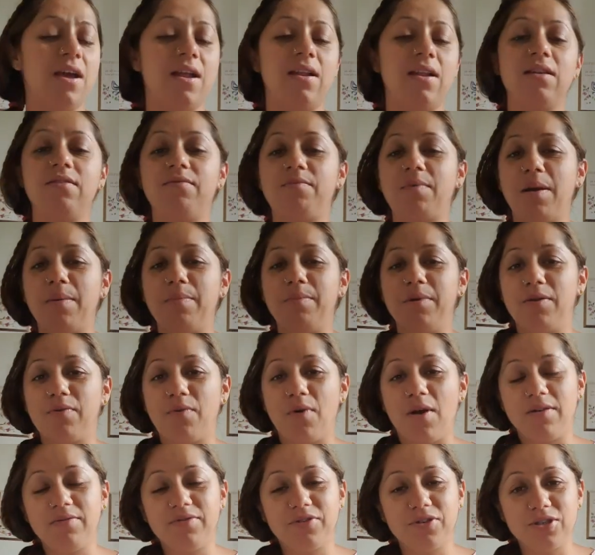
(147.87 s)
I love my
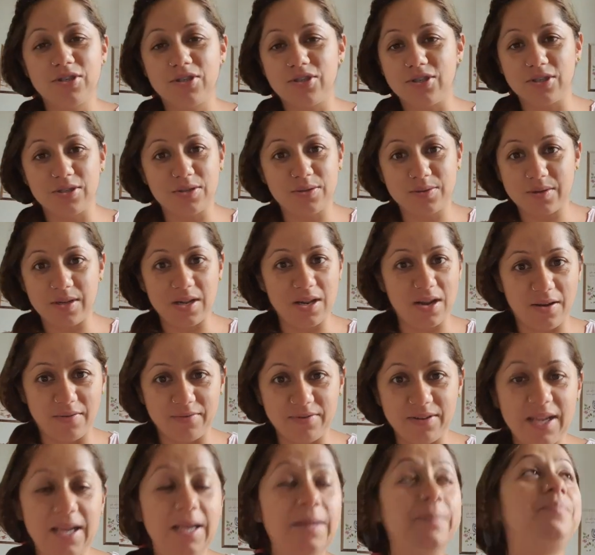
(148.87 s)
midwife, she's just
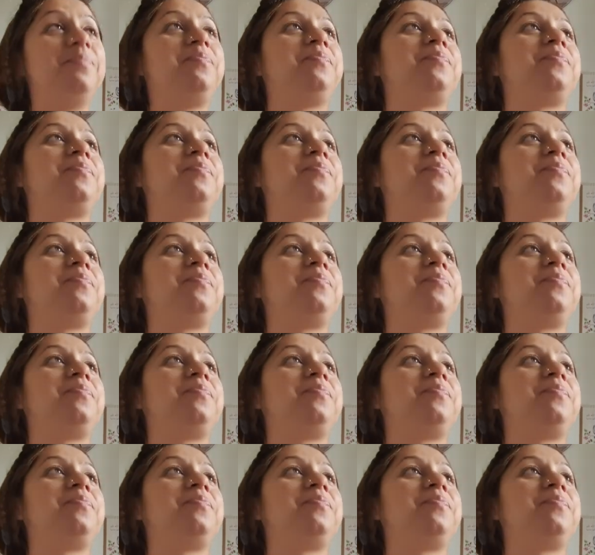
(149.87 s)
lovely.